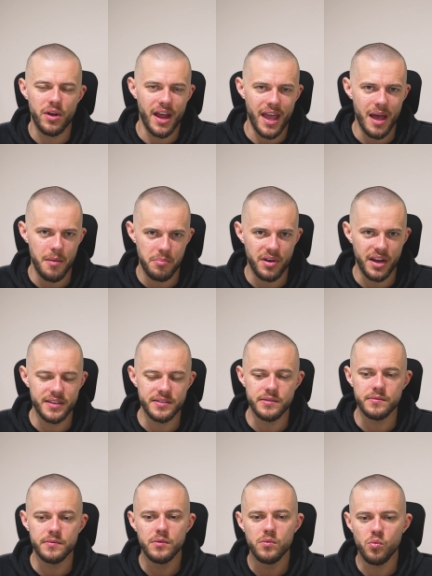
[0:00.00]
when I am
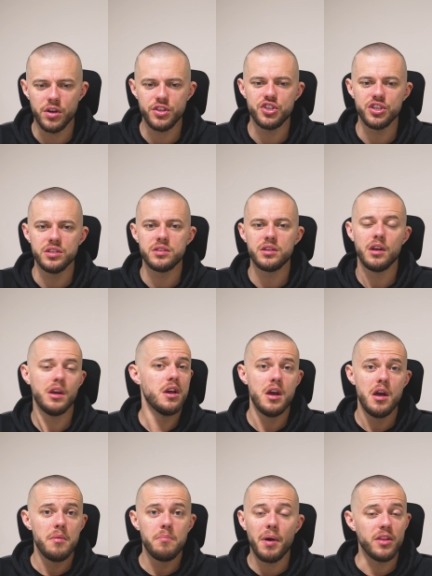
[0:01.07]
present, which is,
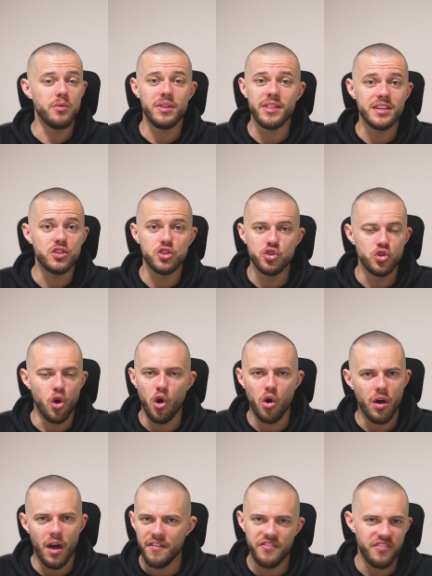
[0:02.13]
by the way, this is
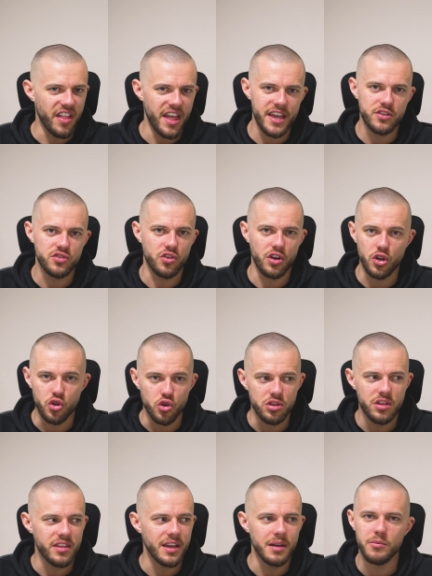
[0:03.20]
not a flex or a
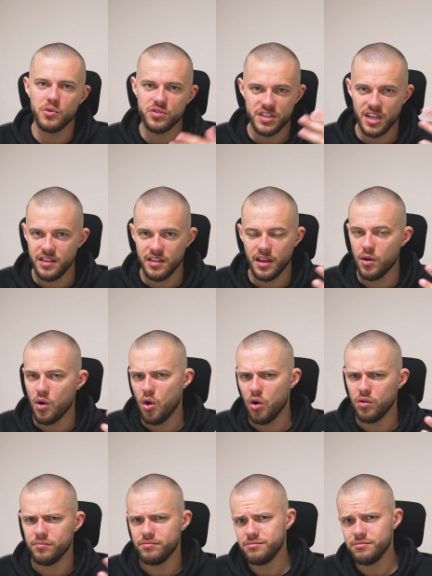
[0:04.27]
good thing. I'm not saying like,
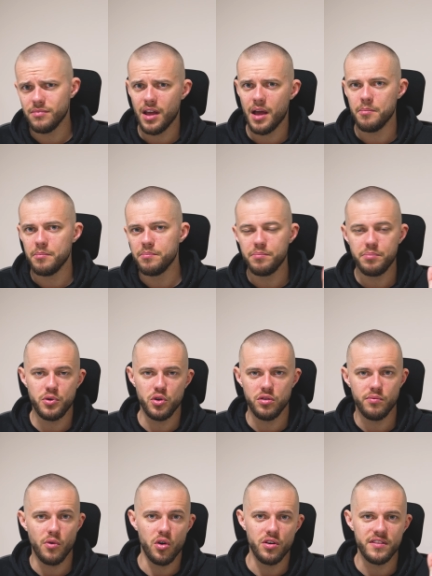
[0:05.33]
oh, I'm
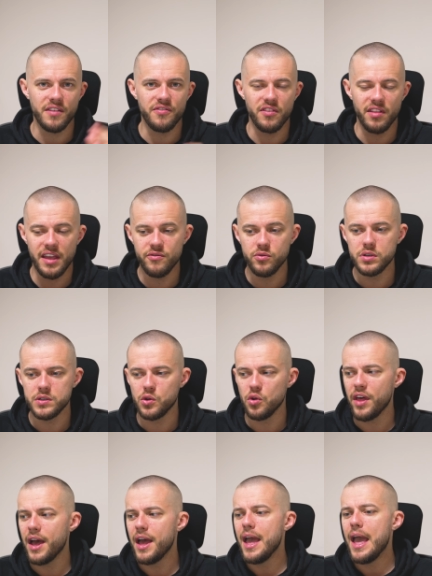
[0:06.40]
pure on a different level because I do
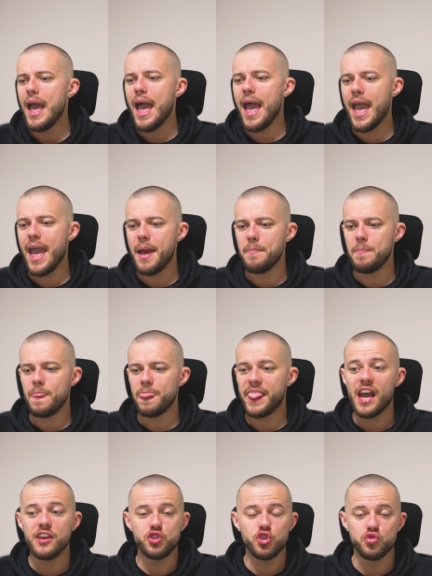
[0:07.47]
that. Um,
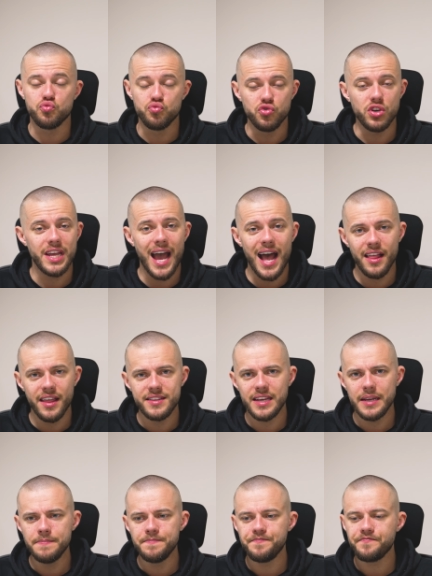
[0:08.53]
that's just
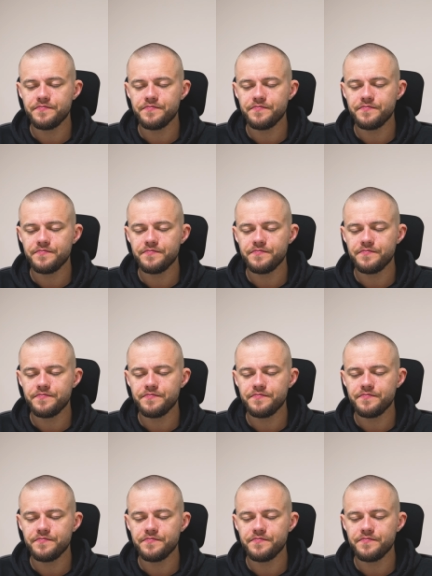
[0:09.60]
reality.